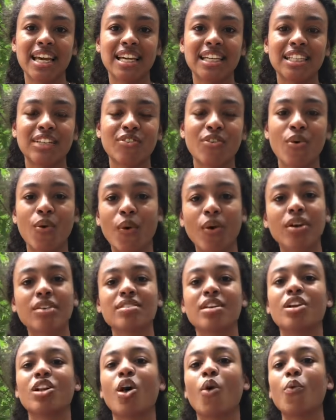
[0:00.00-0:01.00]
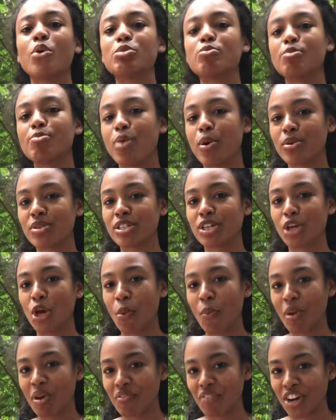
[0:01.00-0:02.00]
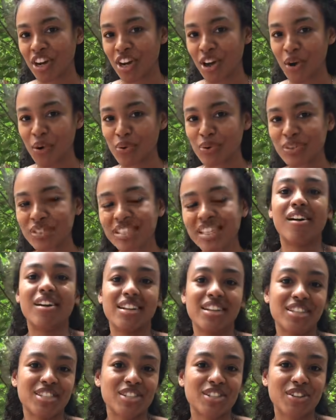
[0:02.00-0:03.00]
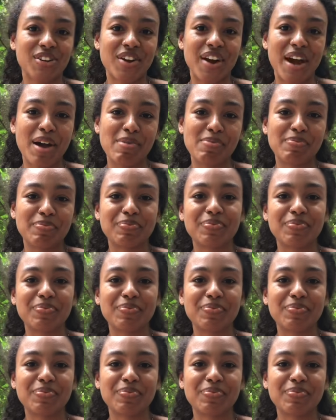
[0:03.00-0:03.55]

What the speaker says: and of course I'll always be posting hooping videos on Instagram.